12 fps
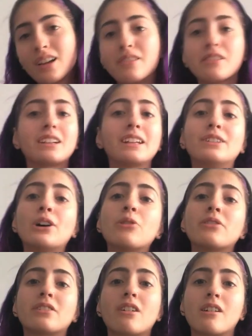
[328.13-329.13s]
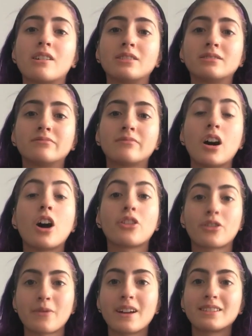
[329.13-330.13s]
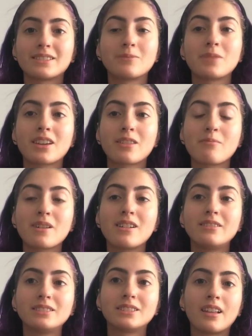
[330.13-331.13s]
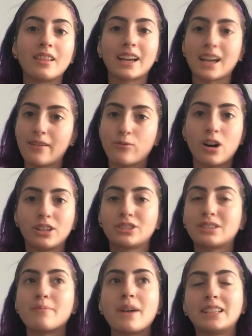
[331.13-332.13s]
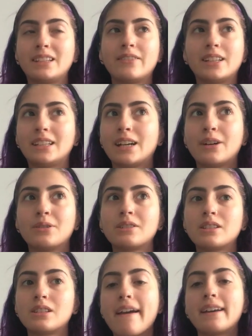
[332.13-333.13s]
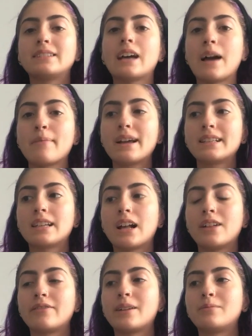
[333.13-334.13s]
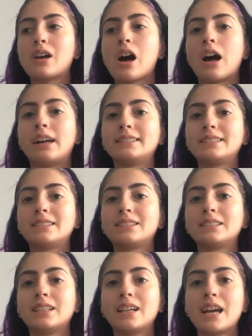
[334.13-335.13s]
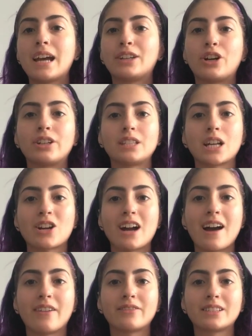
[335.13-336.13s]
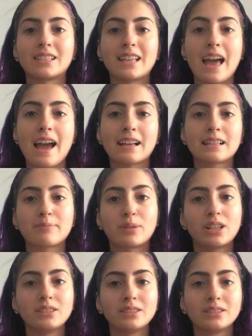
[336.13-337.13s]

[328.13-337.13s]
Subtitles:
that I know there are other ways to make the belt. Like I've watched many videos, and I myself am not an arts and crafts expert,